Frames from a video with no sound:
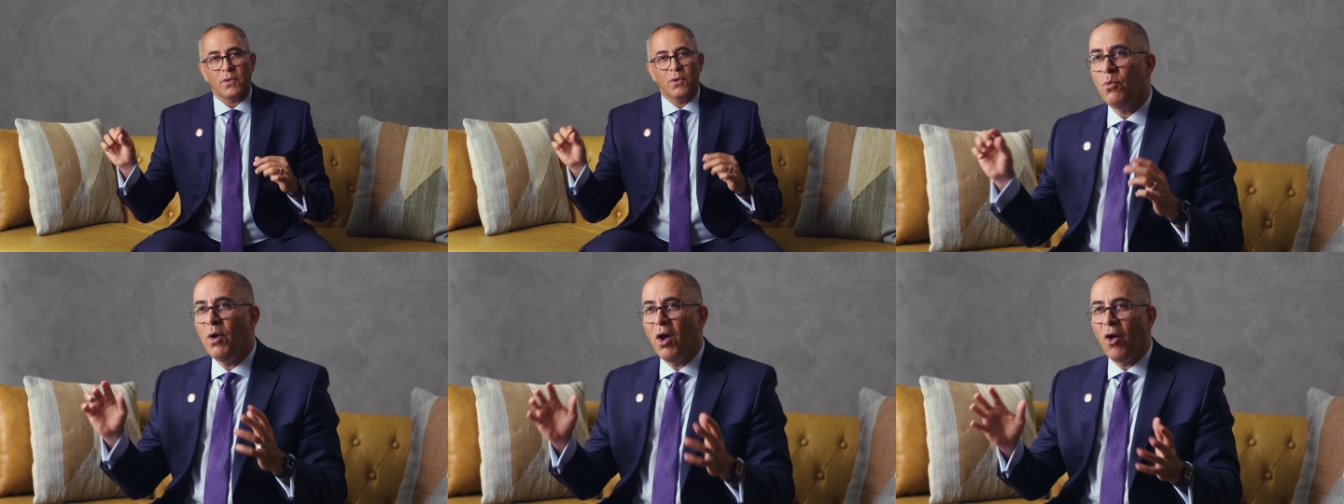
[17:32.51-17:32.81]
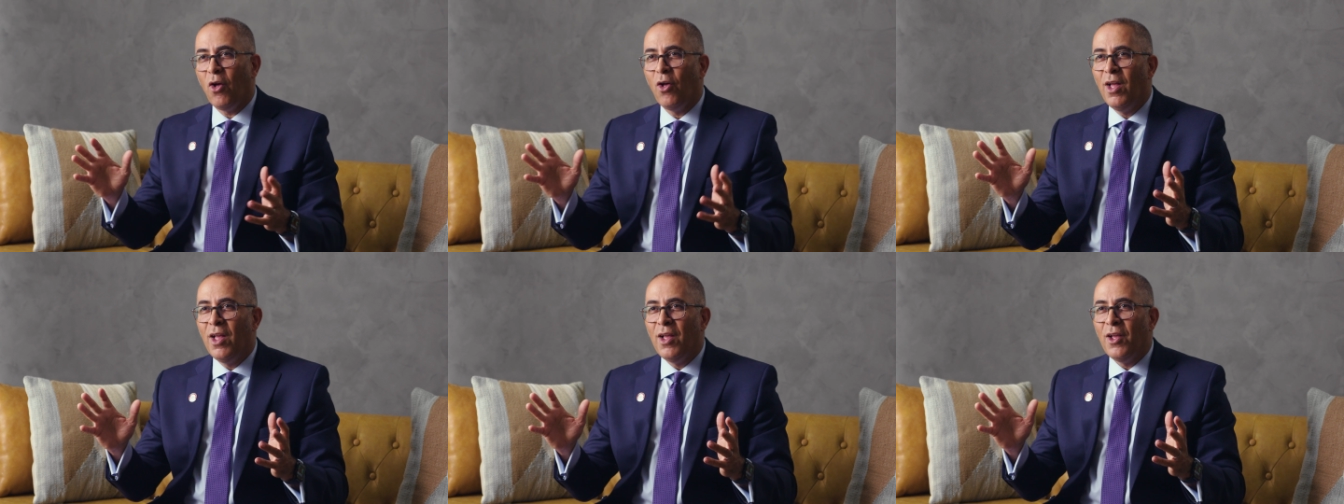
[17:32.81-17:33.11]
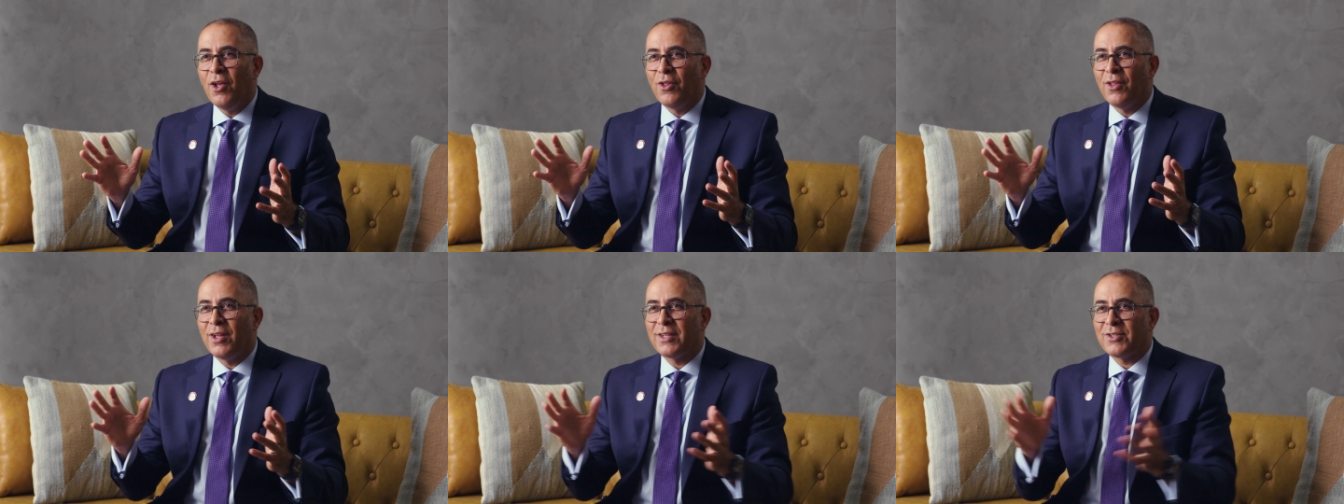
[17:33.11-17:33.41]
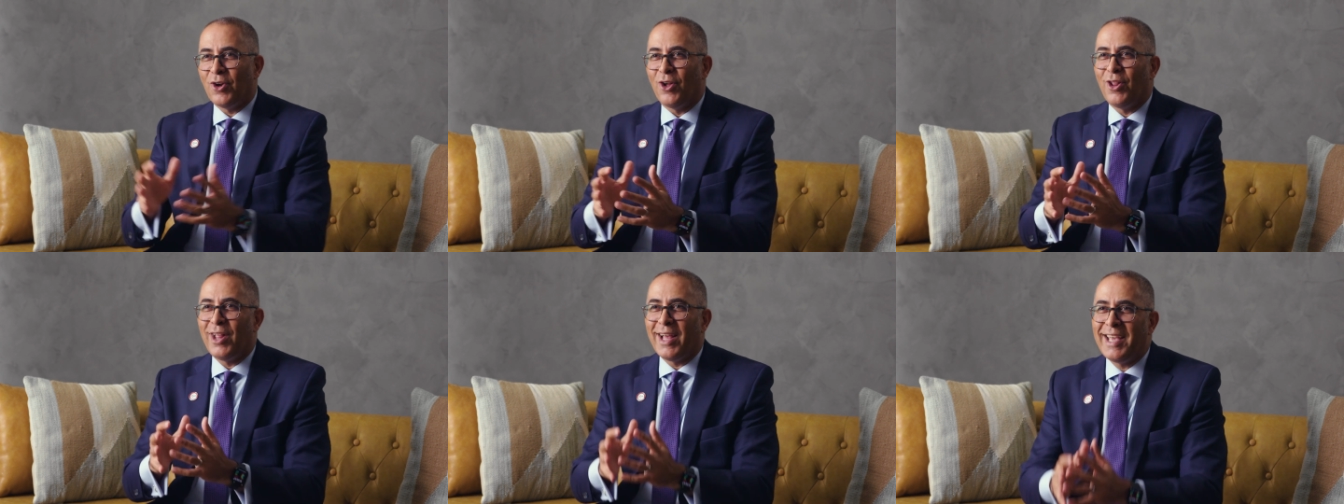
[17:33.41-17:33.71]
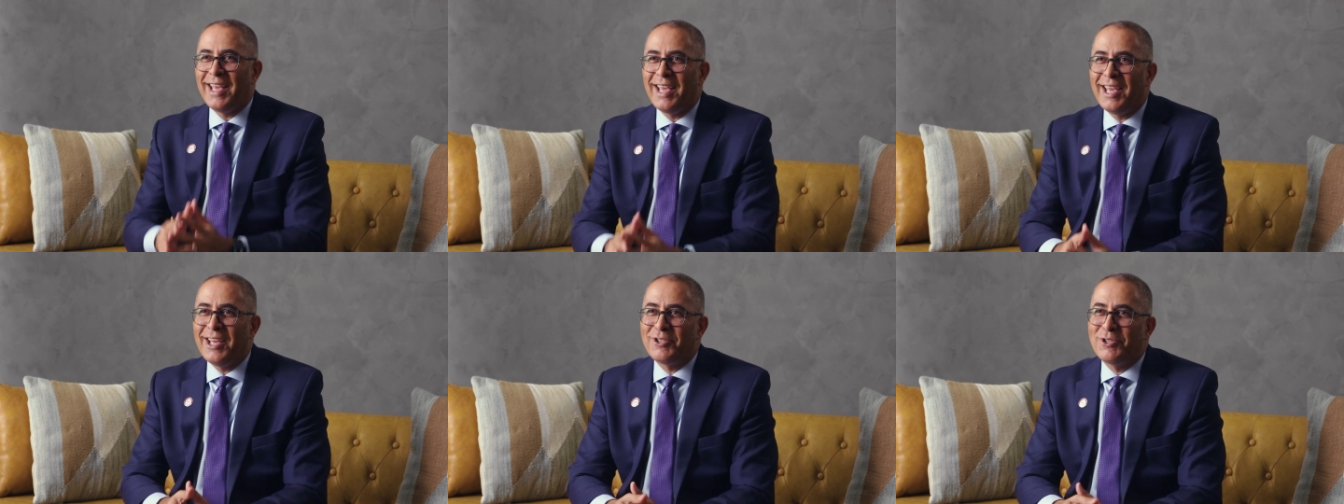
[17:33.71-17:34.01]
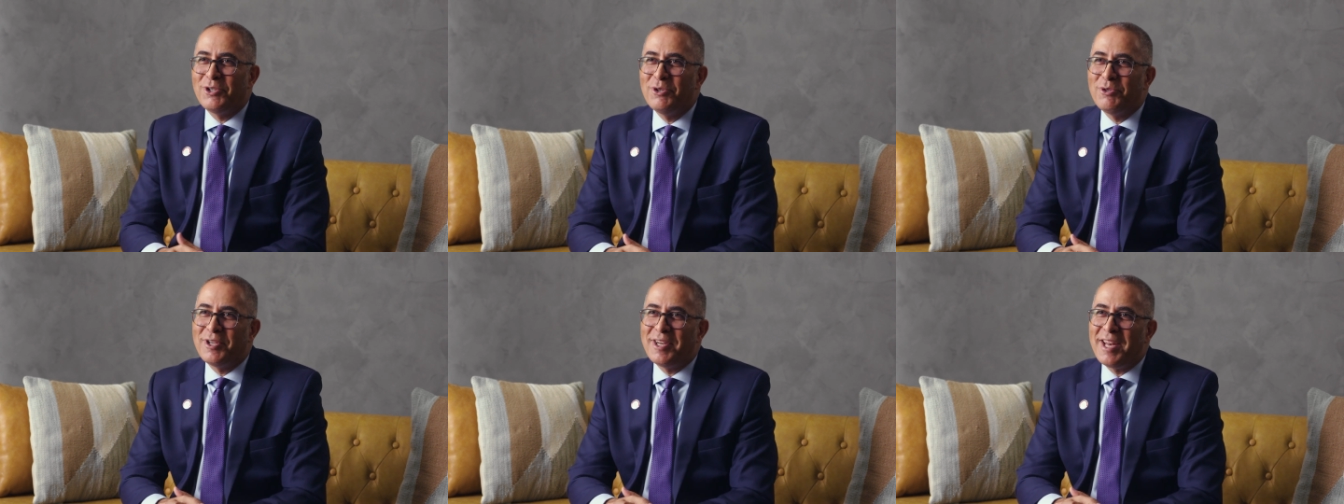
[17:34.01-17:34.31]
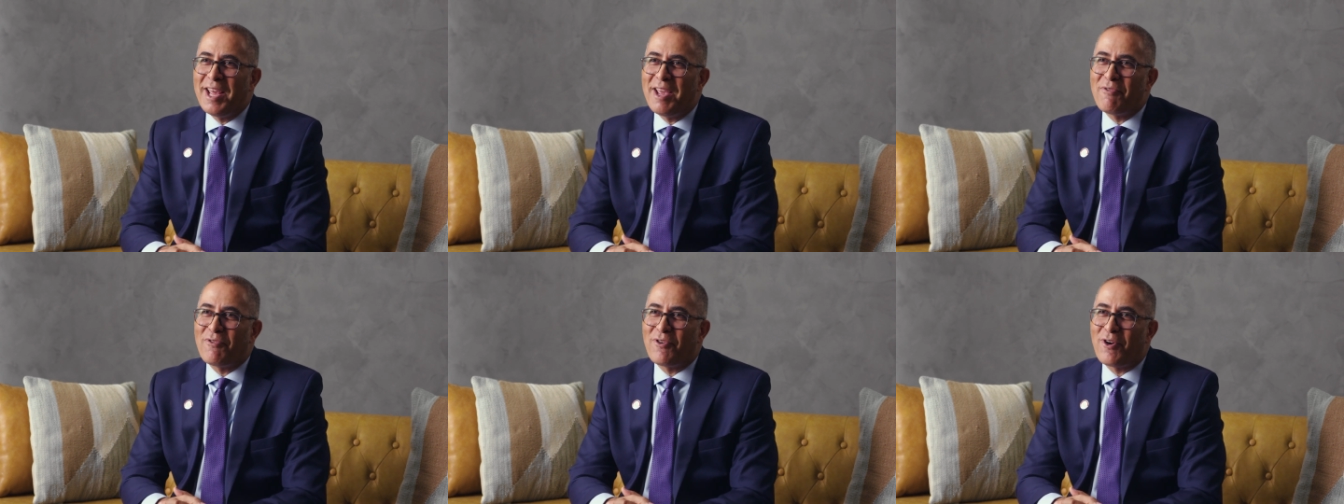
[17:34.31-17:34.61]
Well, that's all I can get to
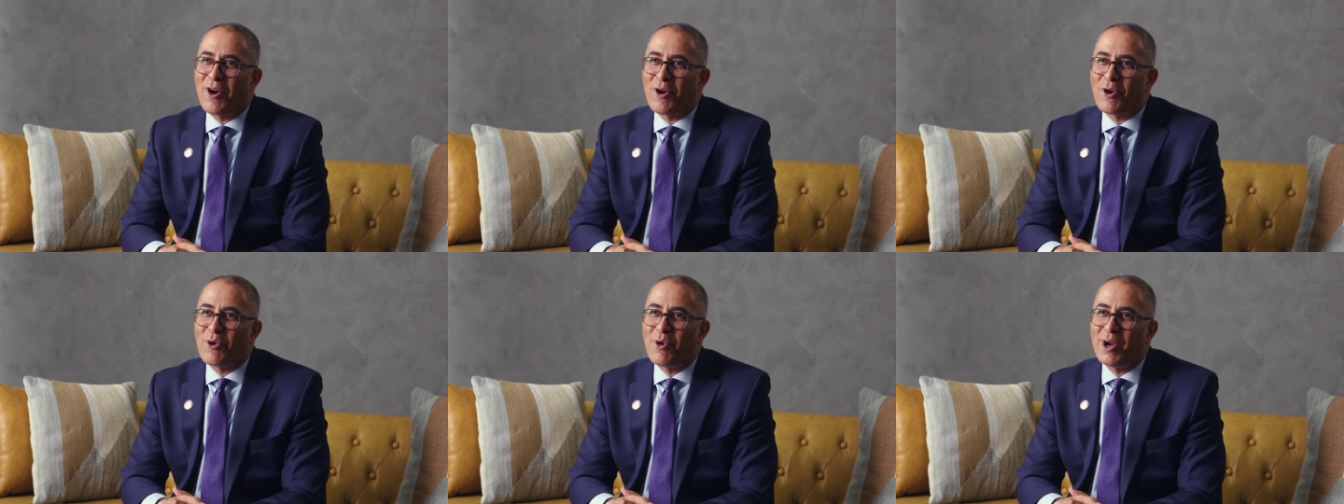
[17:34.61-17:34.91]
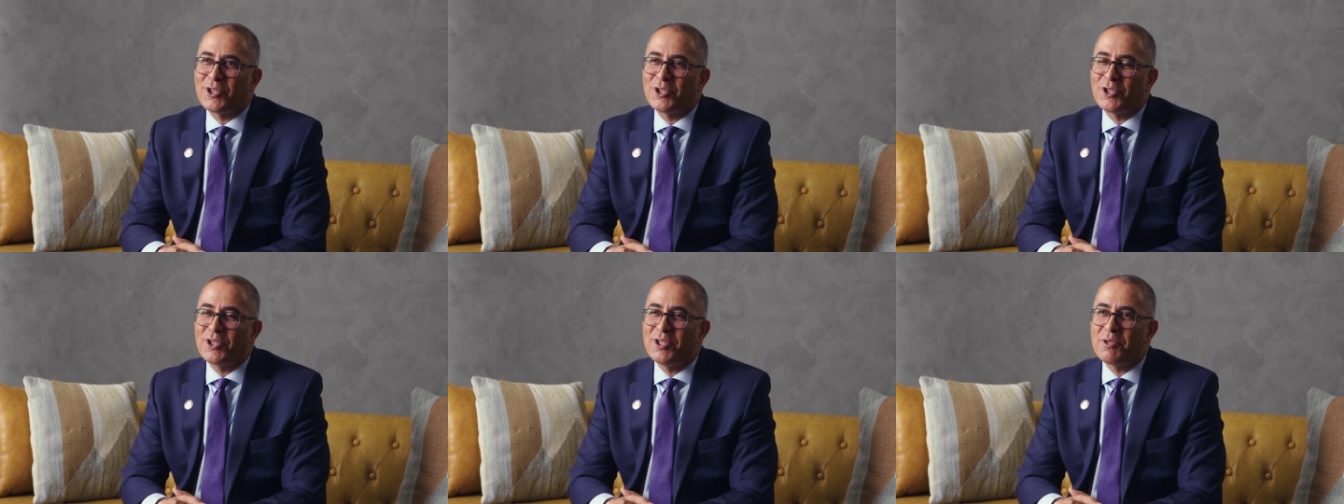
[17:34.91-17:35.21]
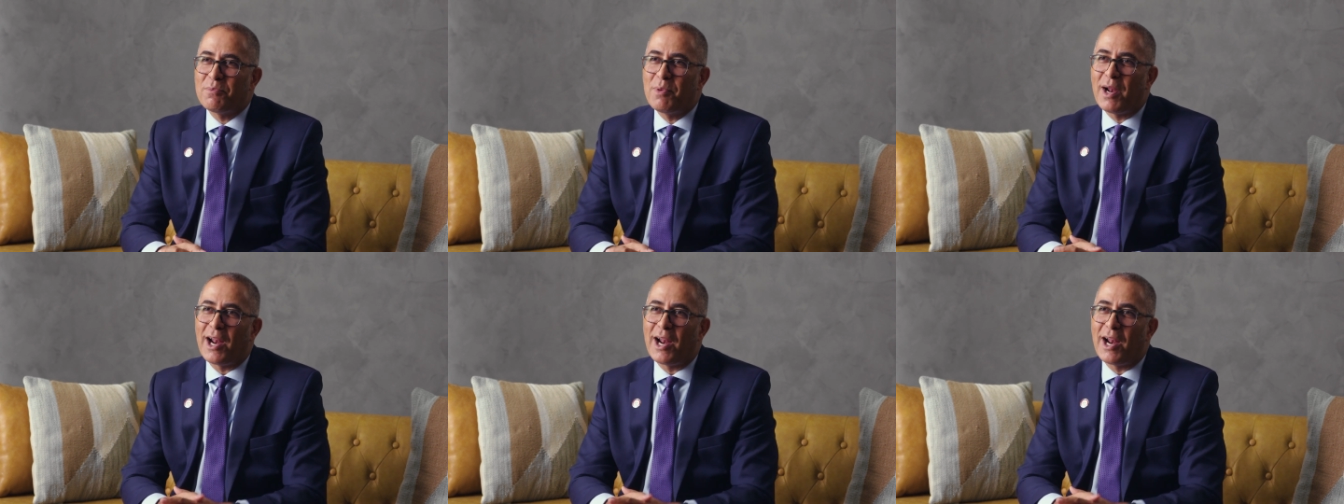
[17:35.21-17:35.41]
today for our questions,